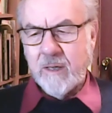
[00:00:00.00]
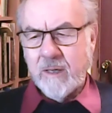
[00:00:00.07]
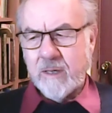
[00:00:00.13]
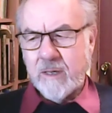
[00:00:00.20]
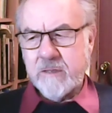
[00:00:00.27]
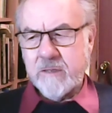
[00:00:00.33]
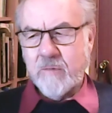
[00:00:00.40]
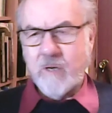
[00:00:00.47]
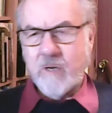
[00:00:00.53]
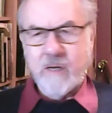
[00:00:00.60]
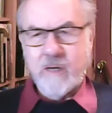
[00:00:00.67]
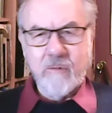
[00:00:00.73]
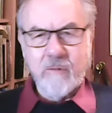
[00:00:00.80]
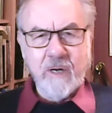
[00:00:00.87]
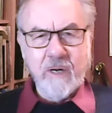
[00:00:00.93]
I said, Why,
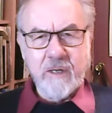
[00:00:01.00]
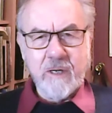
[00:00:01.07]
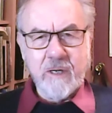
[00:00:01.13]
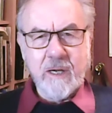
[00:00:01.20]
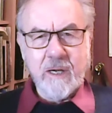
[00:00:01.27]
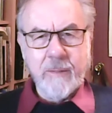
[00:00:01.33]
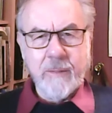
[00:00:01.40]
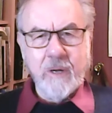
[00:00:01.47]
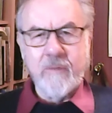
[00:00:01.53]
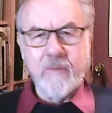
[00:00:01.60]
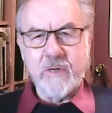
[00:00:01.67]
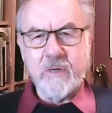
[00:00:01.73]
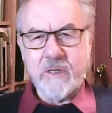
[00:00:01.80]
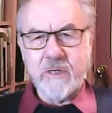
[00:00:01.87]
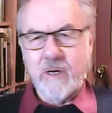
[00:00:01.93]
why did you come
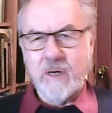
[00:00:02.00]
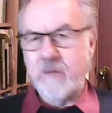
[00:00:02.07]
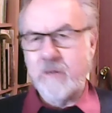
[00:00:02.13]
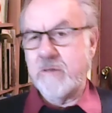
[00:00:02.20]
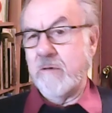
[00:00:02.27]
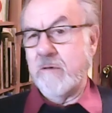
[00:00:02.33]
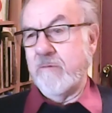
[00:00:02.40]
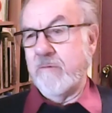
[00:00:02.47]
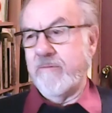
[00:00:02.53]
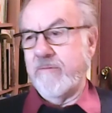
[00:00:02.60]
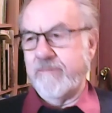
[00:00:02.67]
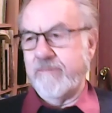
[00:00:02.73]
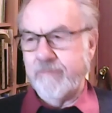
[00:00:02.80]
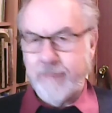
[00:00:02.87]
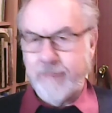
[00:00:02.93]
over so sort of
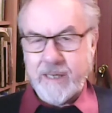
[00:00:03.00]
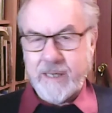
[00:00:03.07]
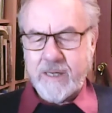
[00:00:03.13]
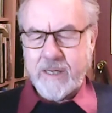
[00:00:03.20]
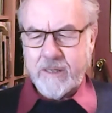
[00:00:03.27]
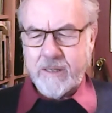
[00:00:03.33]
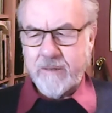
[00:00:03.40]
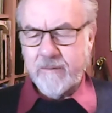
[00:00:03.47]
bleak?